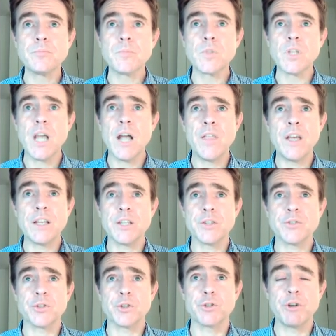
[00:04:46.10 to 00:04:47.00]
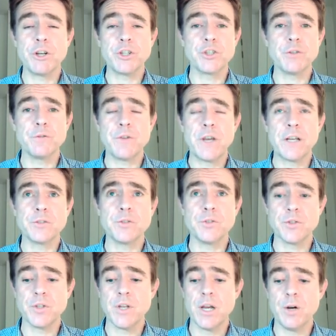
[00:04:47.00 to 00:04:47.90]
that gets the correction
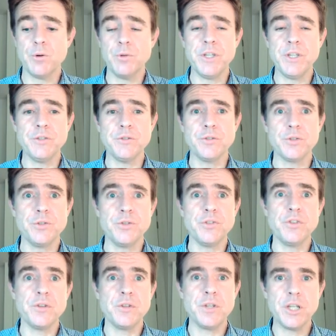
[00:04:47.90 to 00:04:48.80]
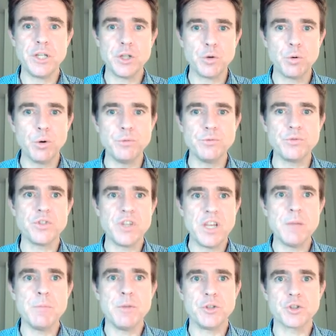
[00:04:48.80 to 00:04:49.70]
factors now into, in quotes,
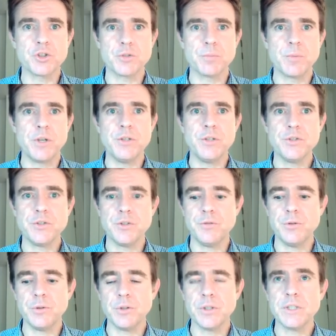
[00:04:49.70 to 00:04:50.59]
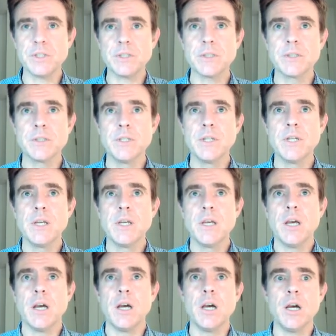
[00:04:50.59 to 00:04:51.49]
image space, if you like,
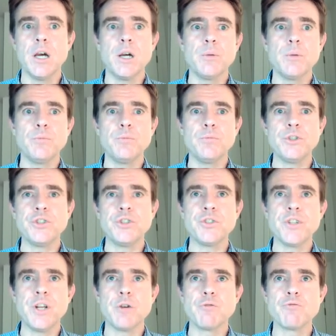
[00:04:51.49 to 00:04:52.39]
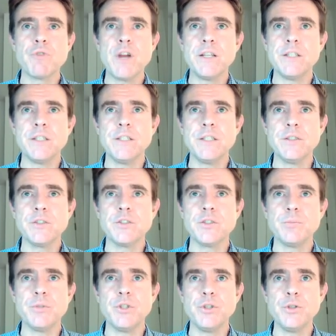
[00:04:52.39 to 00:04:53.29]
which is now ready
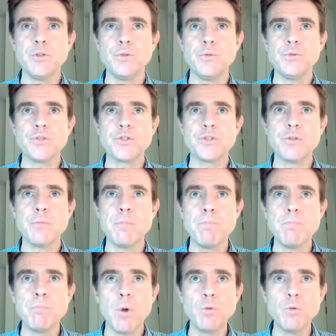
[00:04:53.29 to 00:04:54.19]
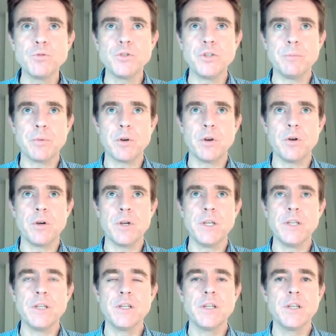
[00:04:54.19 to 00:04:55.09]
to be used to
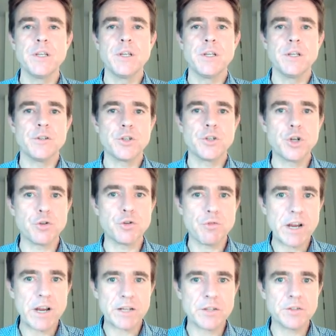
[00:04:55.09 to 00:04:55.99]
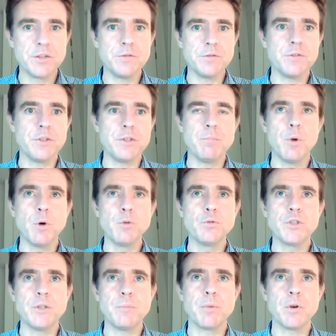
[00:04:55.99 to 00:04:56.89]
multiply, correctively
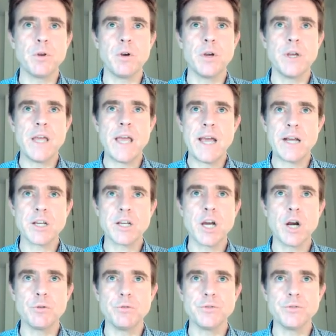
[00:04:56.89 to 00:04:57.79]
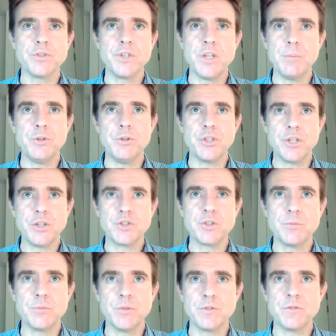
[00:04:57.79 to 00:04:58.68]
multiply, our current image
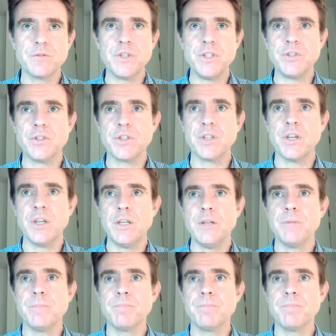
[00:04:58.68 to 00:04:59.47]
estimate theta k.